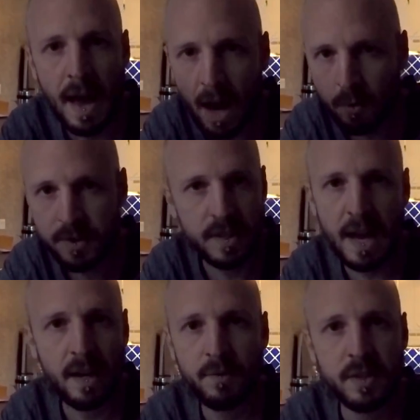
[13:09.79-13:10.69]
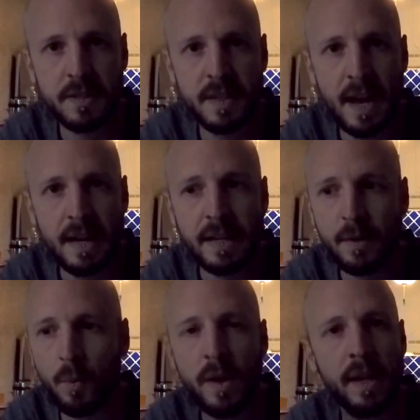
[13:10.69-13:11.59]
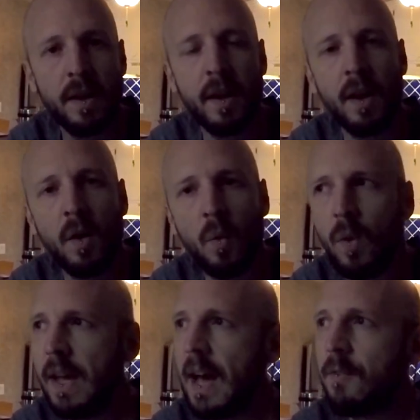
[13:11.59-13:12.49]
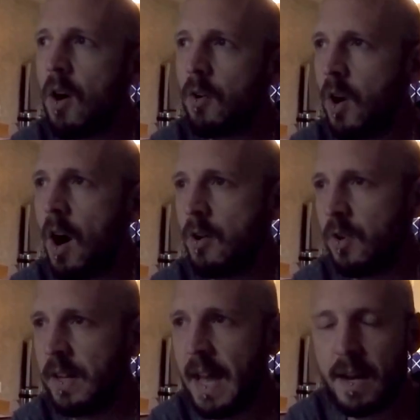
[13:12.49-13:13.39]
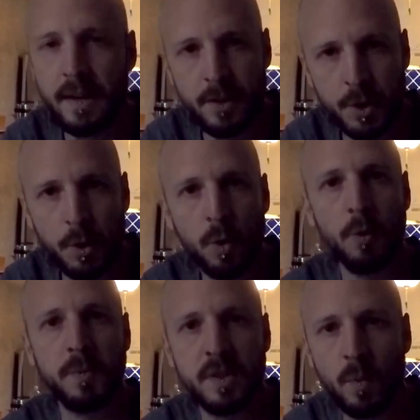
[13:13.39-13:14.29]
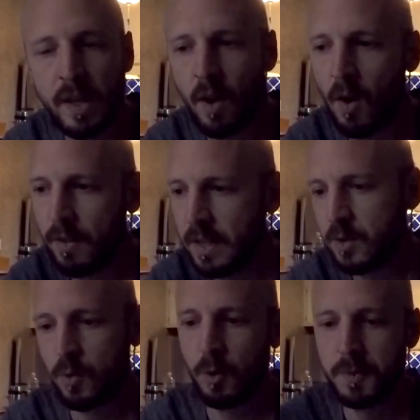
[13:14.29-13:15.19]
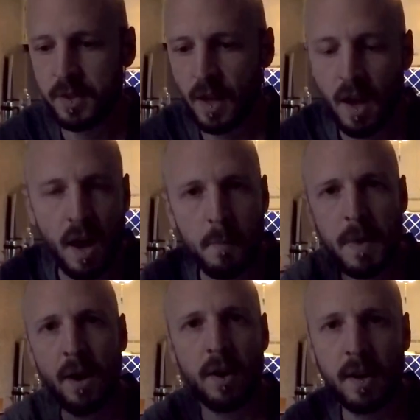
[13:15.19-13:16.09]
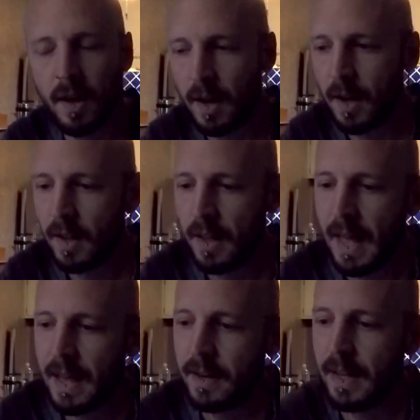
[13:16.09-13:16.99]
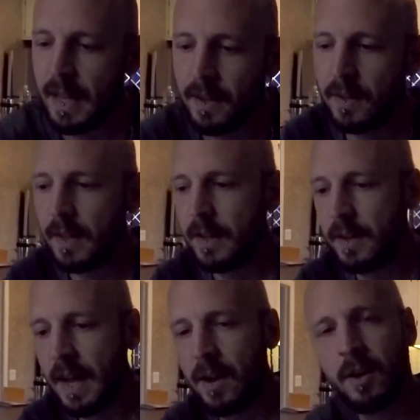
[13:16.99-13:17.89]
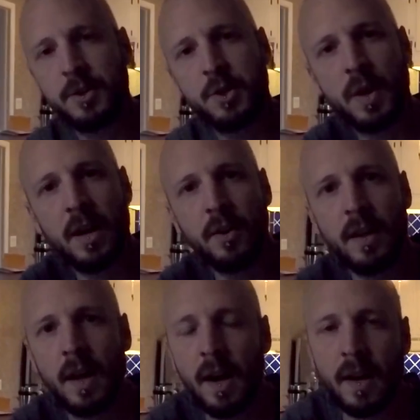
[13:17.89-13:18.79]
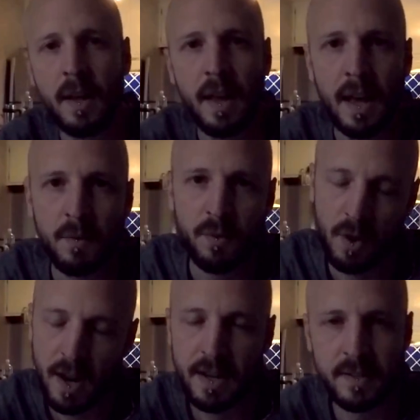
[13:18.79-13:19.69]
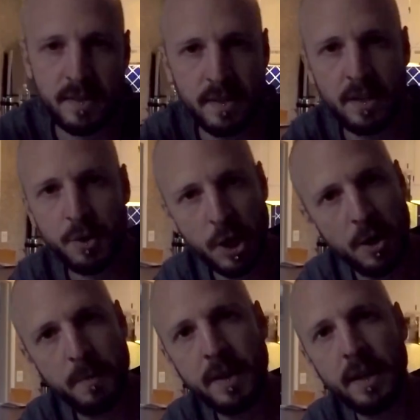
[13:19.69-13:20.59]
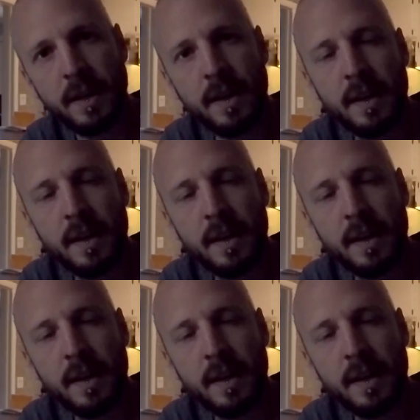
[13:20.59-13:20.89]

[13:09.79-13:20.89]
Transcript: Outside of society, we, we have all congregated into groups, and we call these groups America and England and Australia and France and Germany.